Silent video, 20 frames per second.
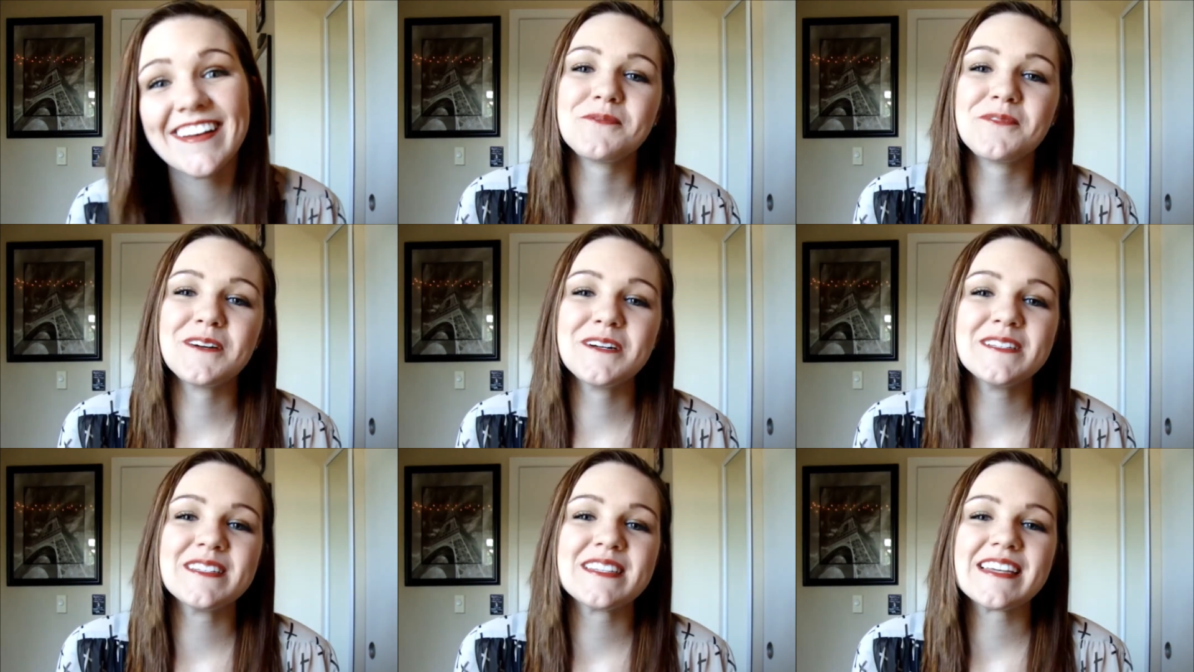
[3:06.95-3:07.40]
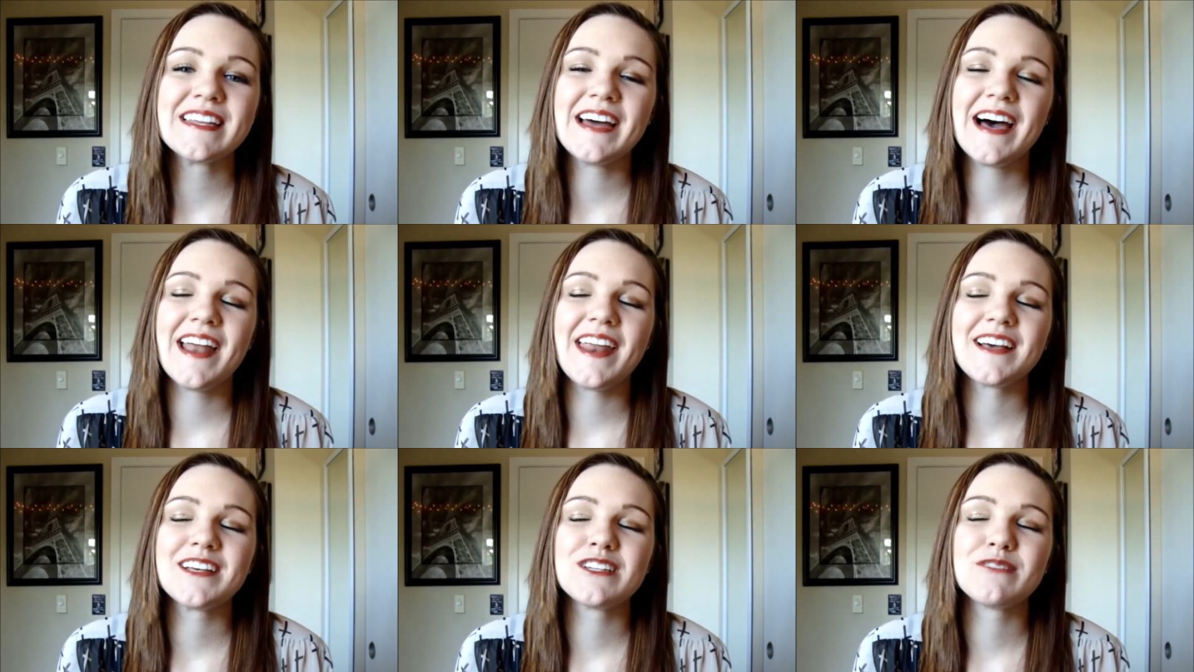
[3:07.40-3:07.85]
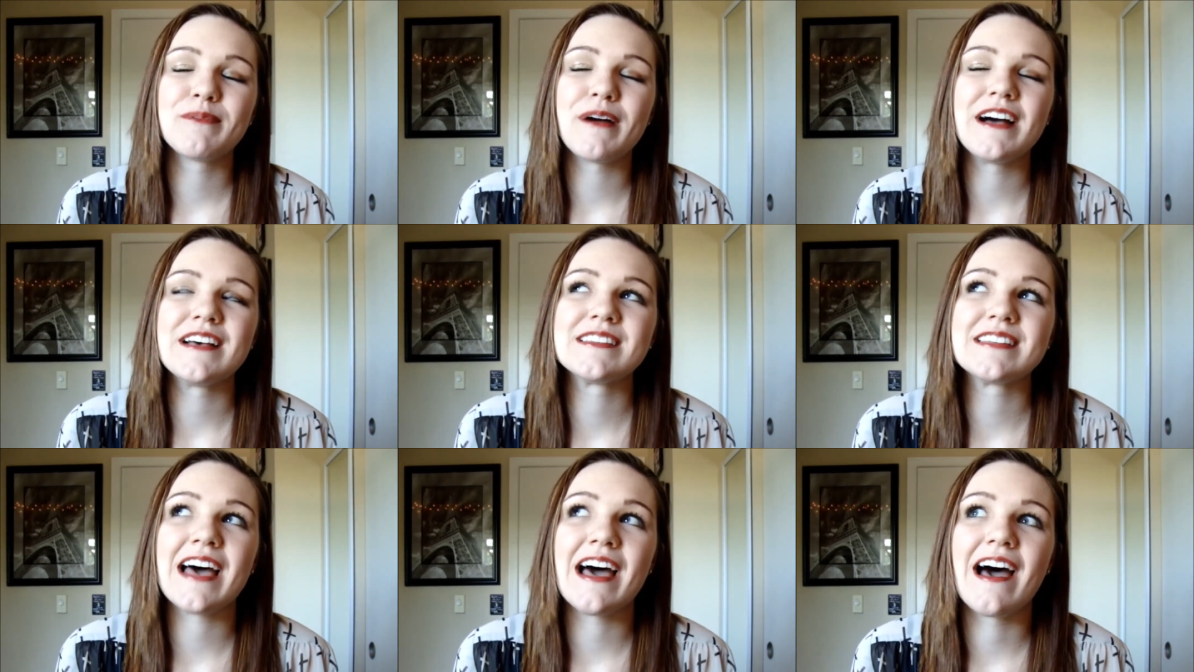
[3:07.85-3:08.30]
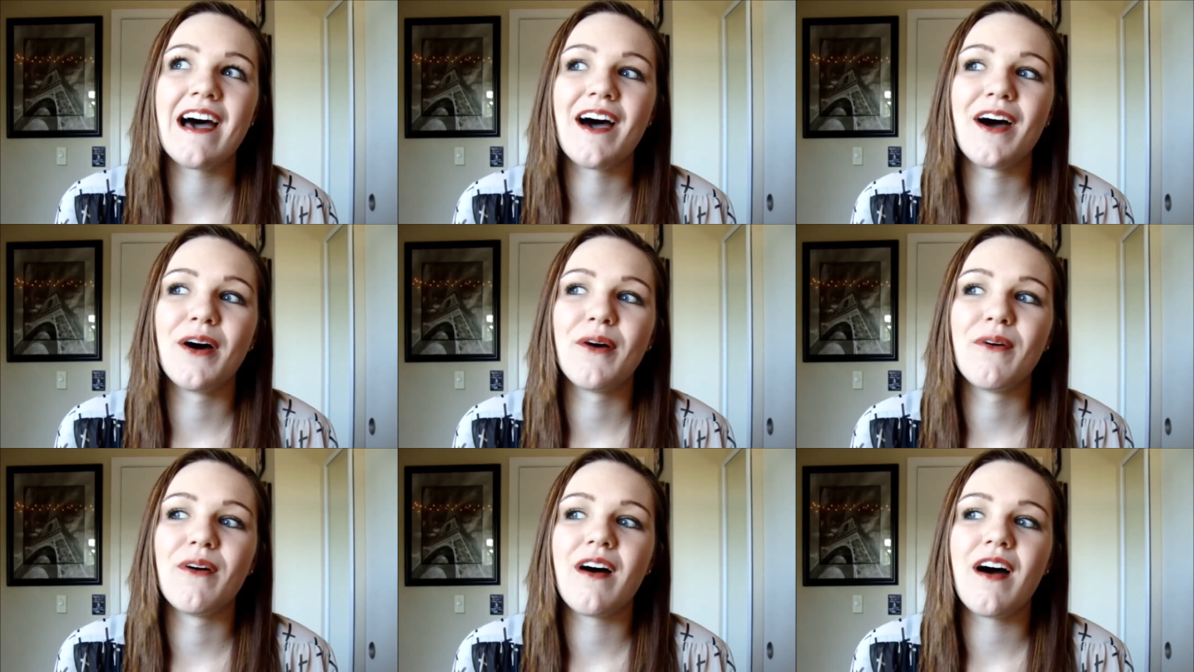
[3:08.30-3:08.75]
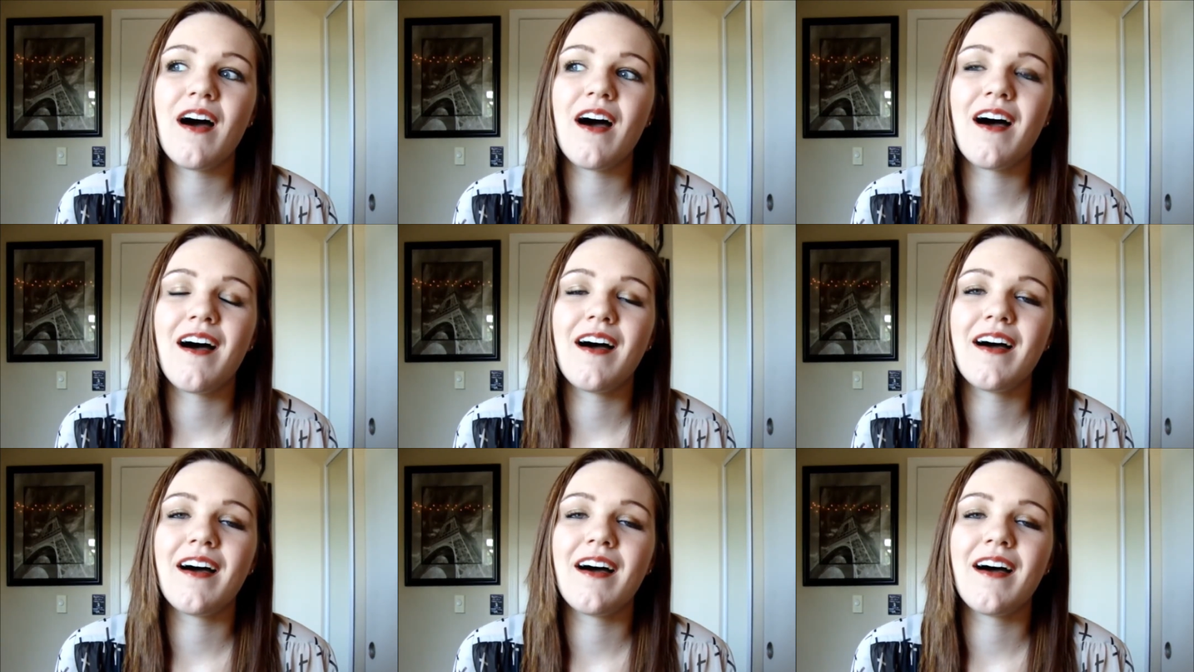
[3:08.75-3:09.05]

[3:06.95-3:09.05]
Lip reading: Words cannot express how